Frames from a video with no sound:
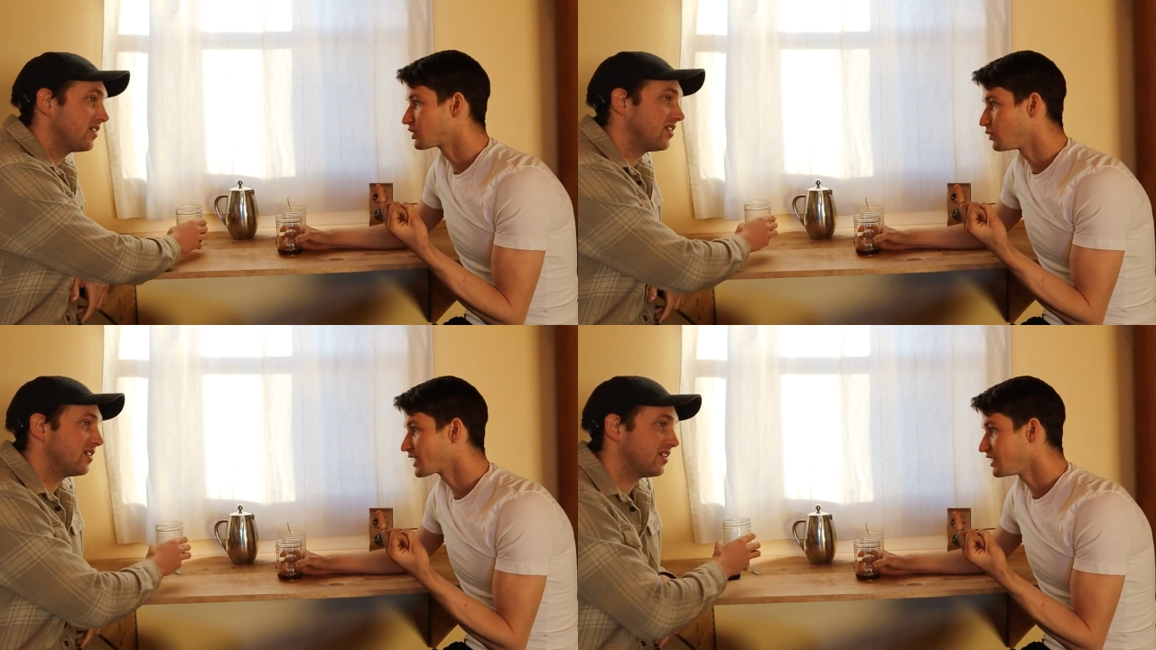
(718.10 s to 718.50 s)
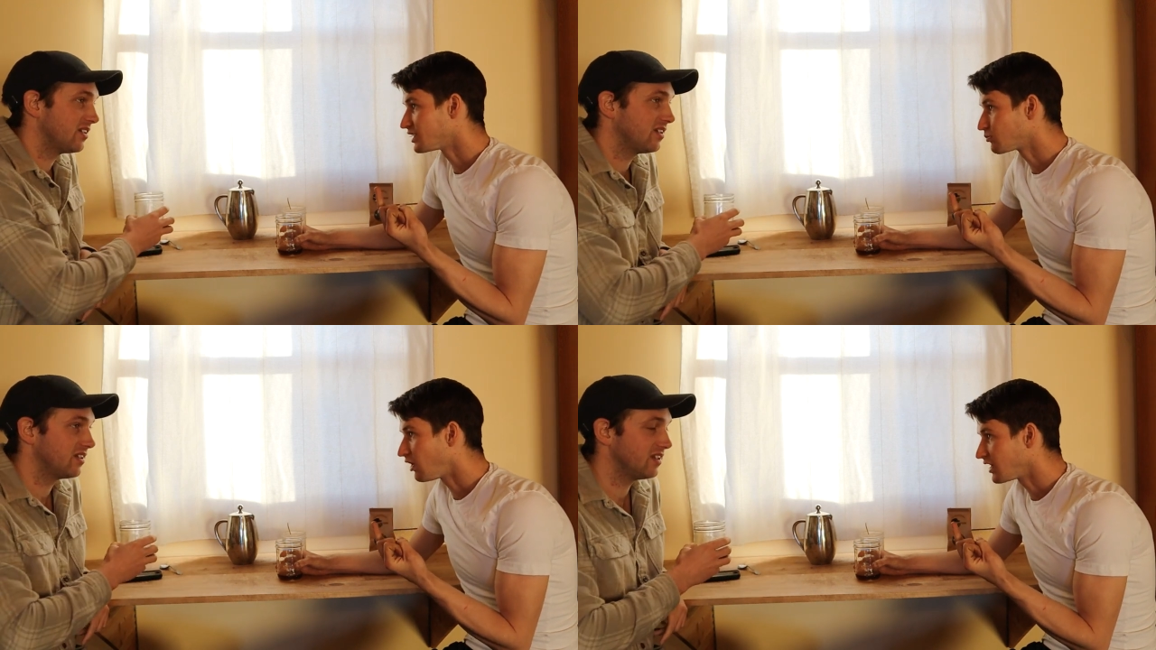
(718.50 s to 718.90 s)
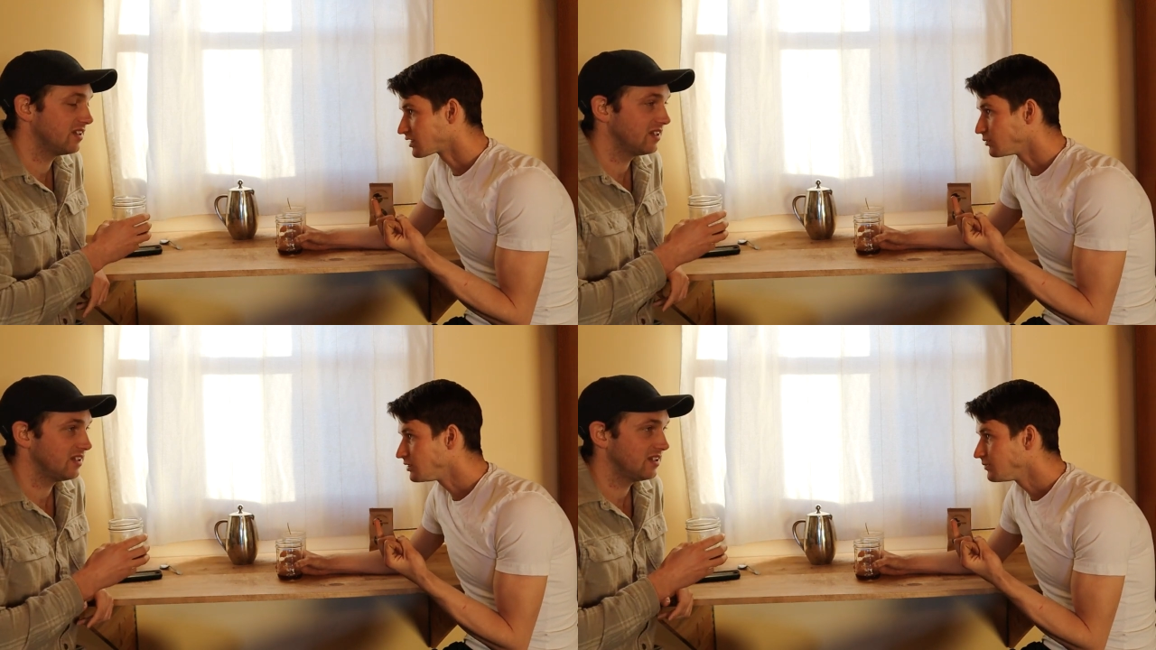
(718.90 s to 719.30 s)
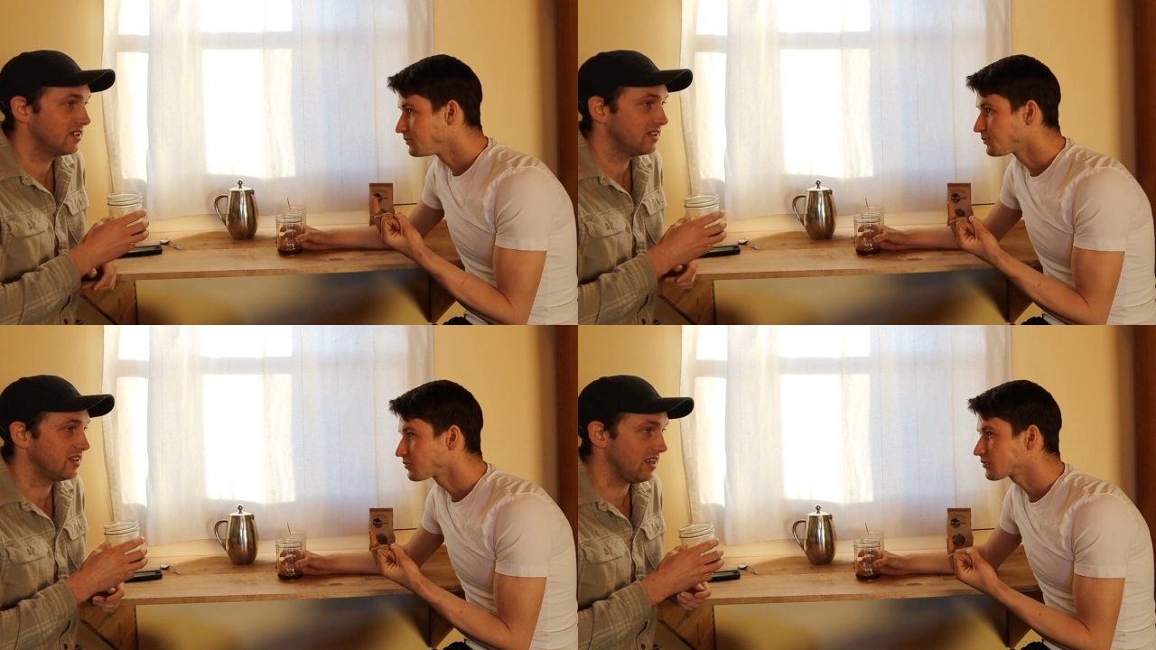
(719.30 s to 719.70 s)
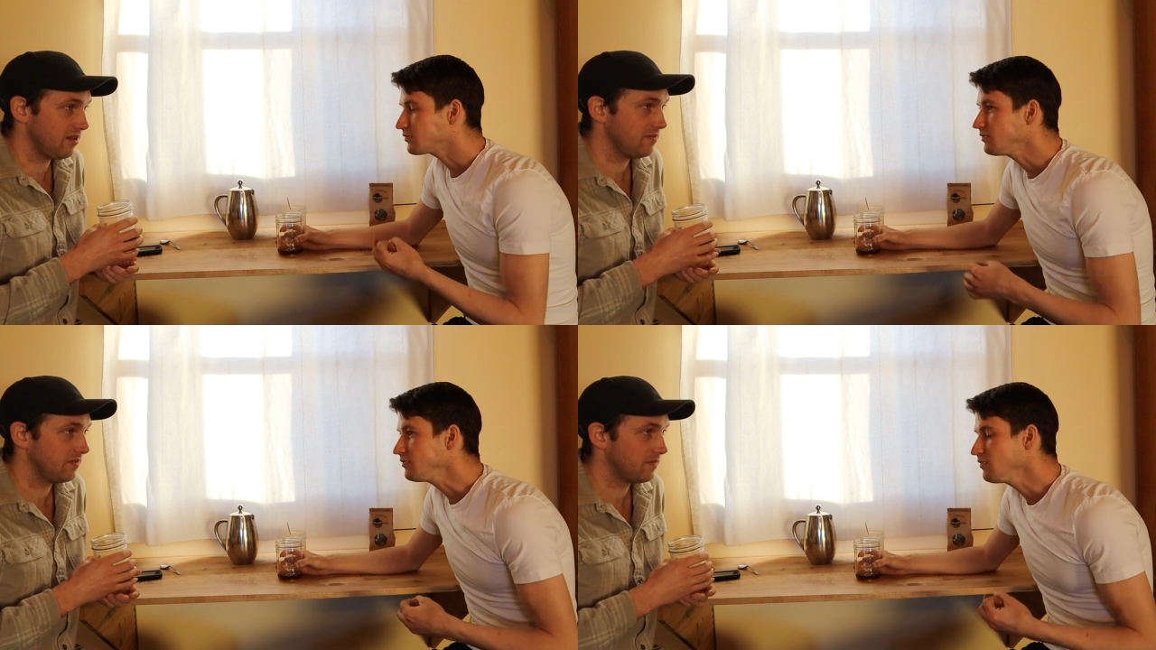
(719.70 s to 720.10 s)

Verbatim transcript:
Speaker 1: quickly as possible. Yeah.